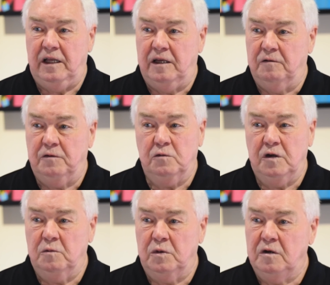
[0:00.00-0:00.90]
and a phone
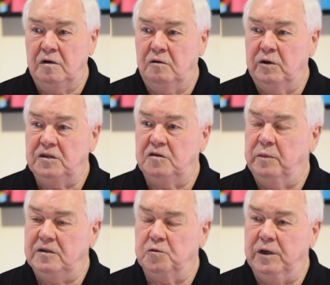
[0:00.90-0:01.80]
number, or what's the
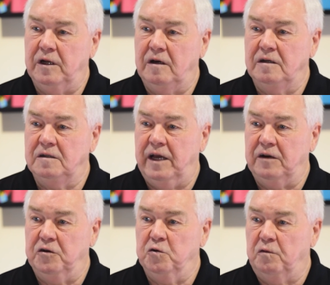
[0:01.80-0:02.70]
best way to
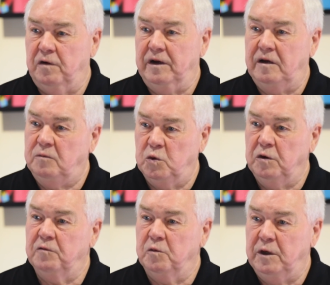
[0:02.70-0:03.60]
contact you or find out more
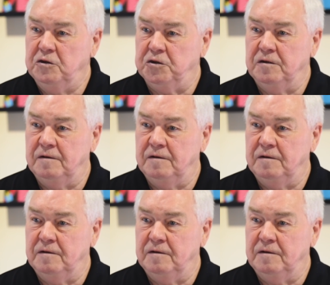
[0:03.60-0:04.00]
information?